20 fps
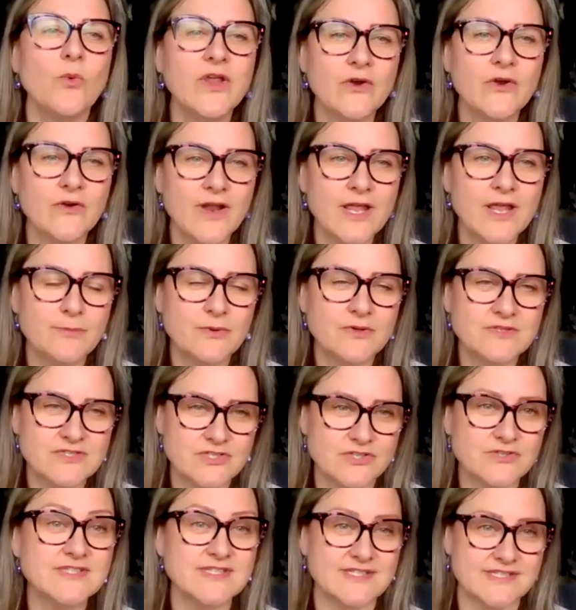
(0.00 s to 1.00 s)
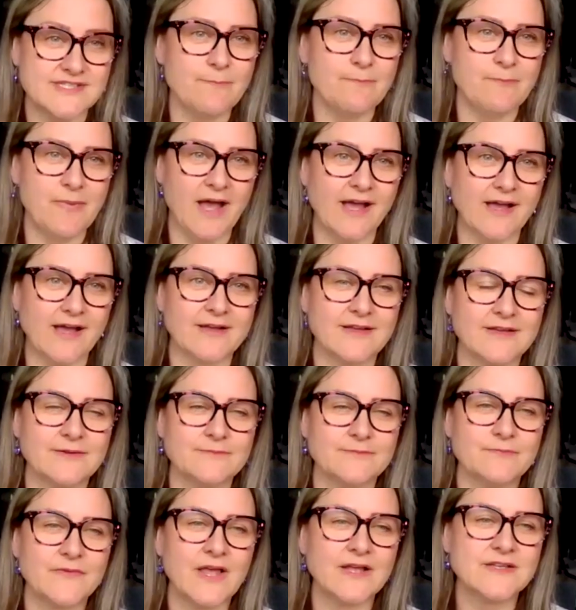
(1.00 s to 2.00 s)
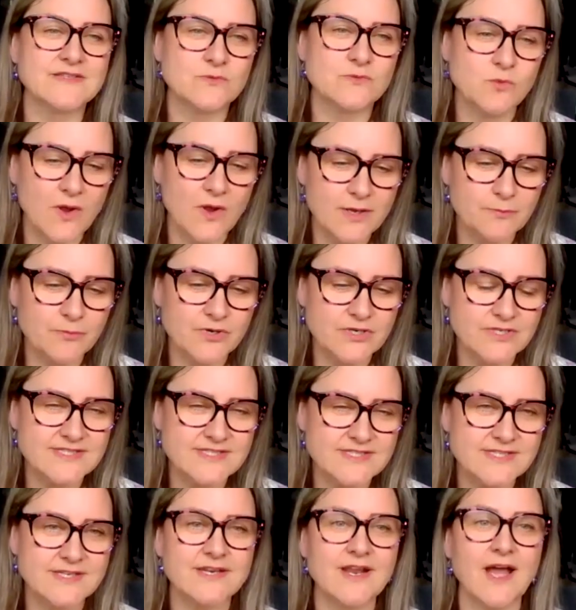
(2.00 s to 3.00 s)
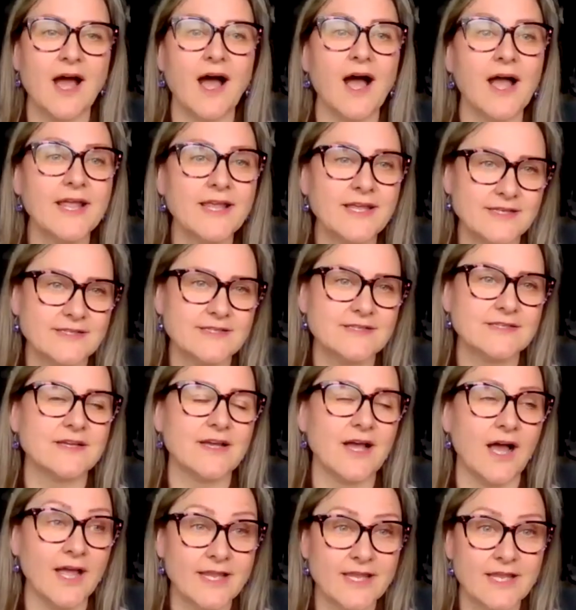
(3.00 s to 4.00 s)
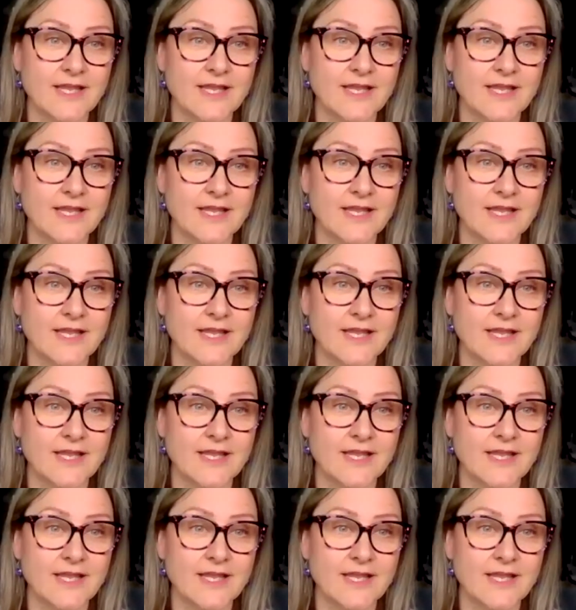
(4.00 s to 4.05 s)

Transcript: we're able to step back. As a white person, I can